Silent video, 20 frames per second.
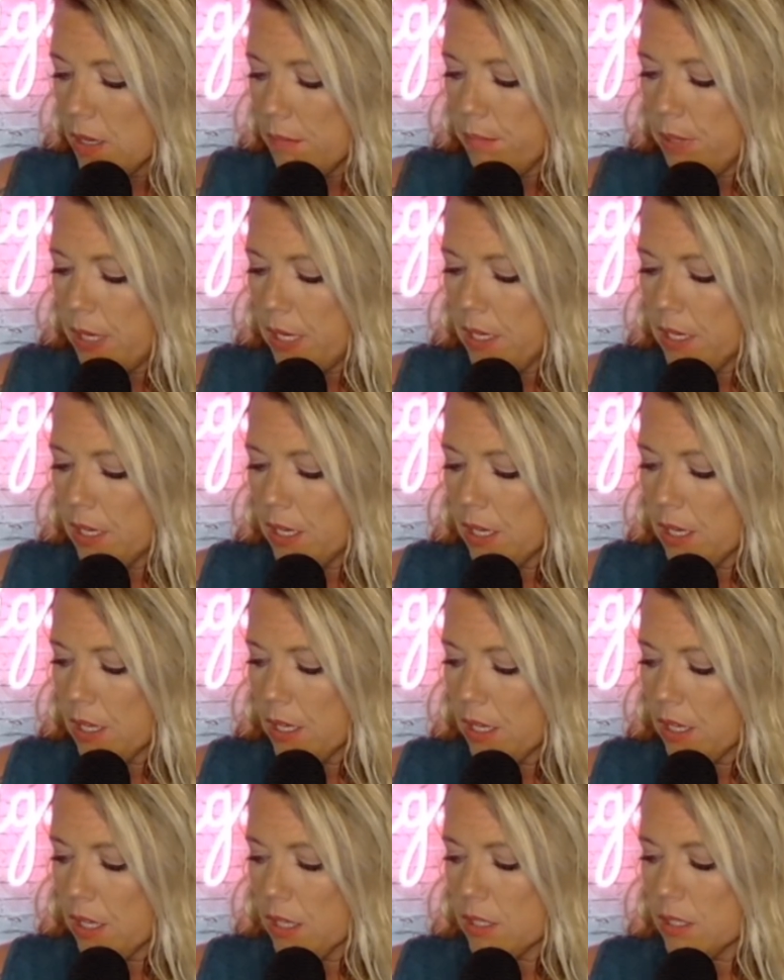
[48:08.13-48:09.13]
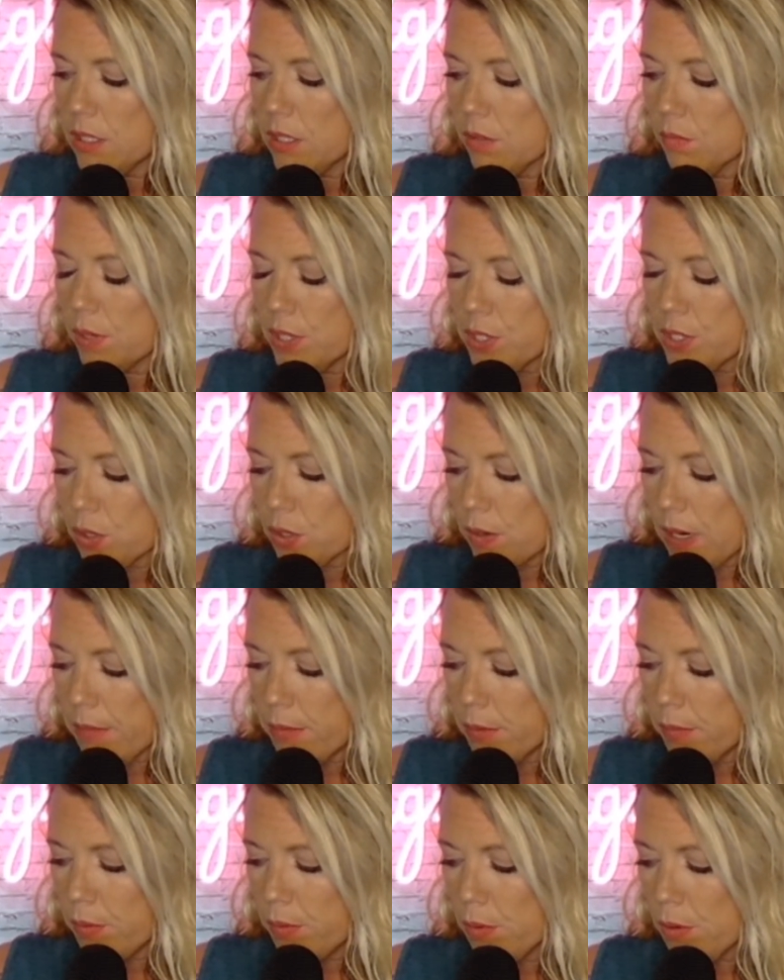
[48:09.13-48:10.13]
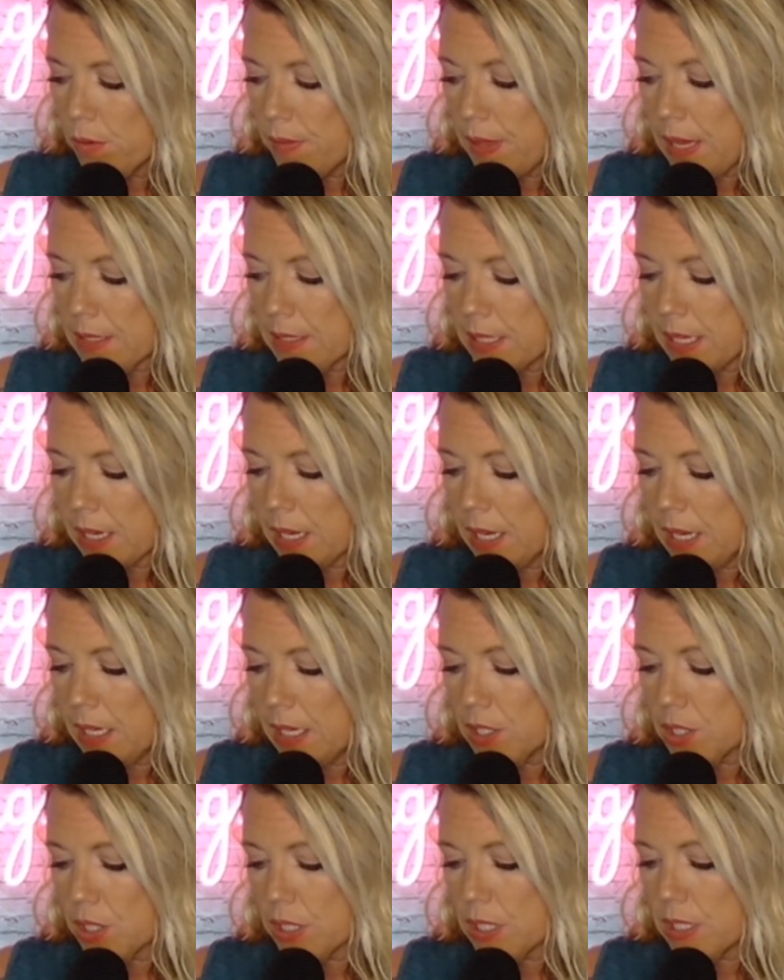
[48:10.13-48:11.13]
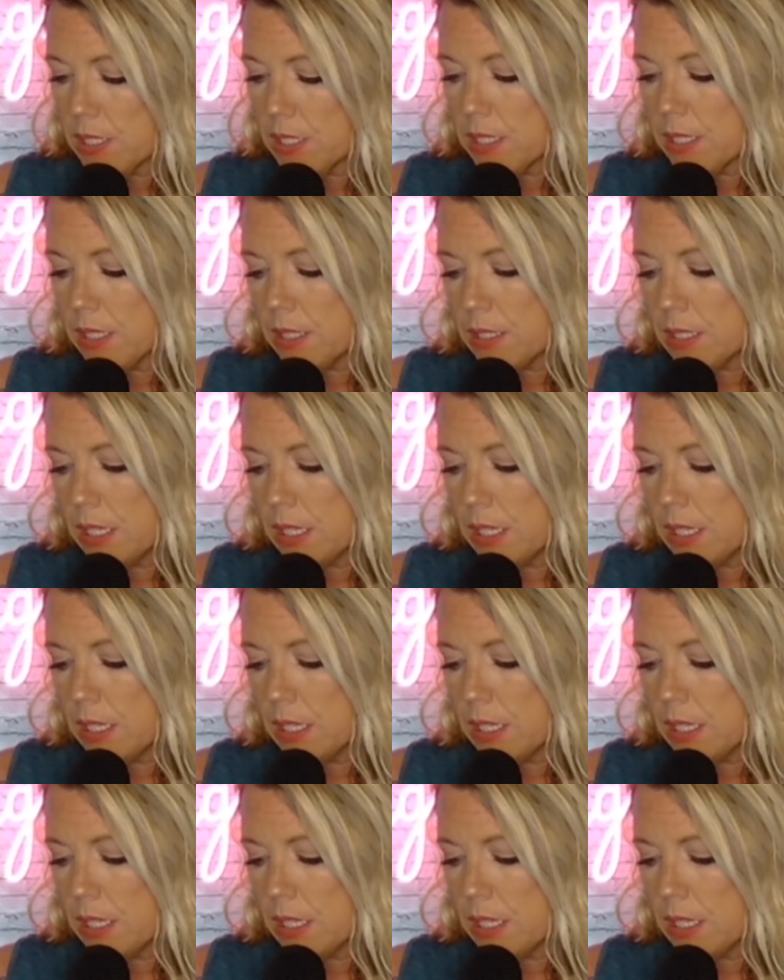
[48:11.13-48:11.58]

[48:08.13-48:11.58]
But Richard Rappaport, that psychiatrist,